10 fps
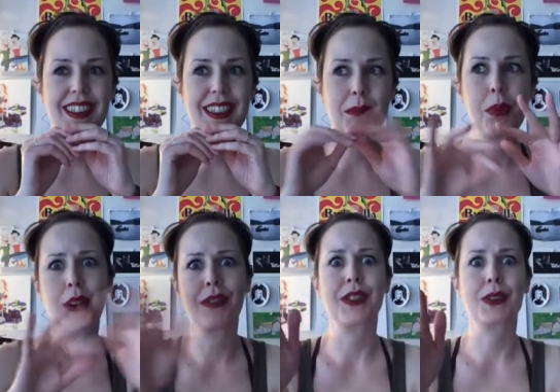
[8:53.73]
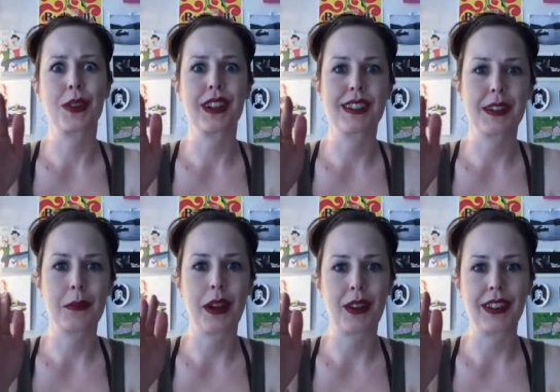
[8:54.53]
the point of the story isn't
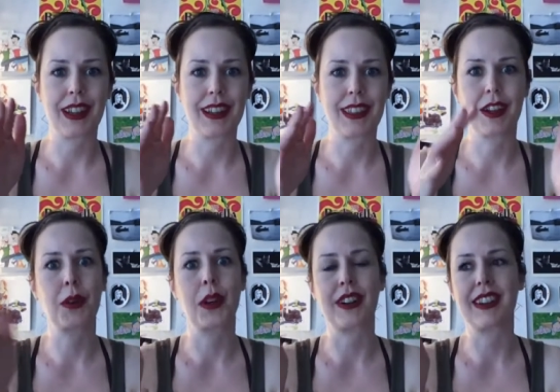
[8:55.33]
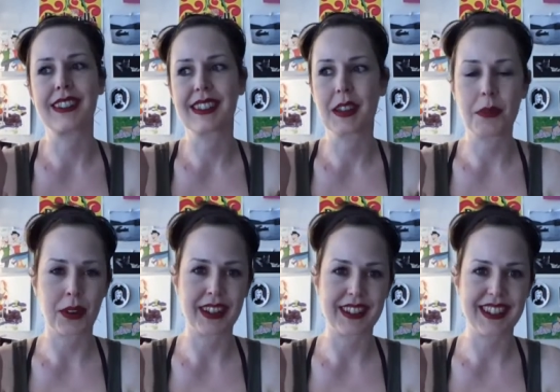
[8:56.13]
about like their queerness. The
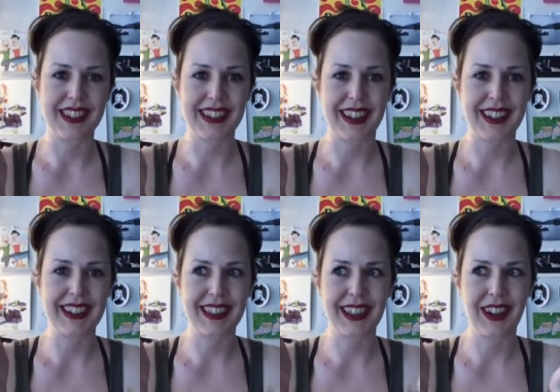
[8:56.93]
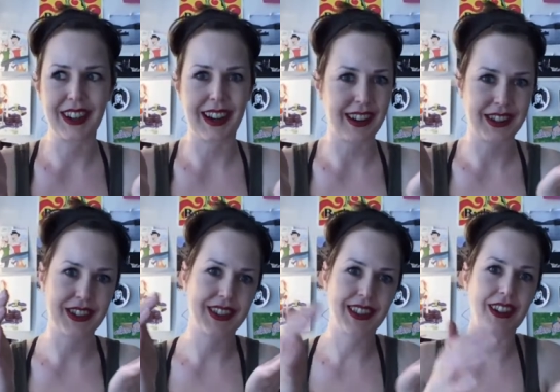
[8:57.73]
point is just like their
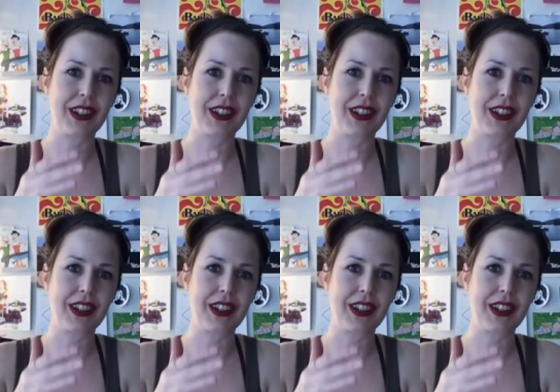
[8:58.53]
characters and they're